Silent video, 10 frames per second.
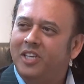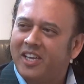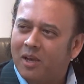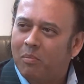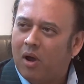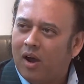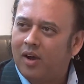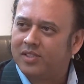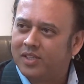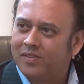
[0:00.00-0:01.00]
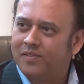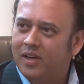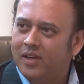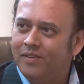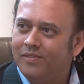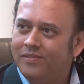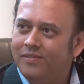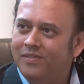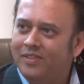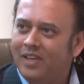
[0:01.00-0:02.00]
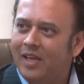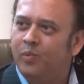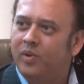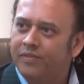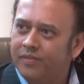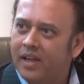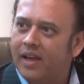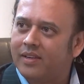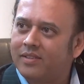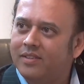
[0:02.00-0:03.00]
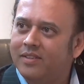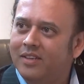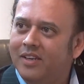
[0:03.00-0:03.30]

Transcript: take a pause out of life and reflect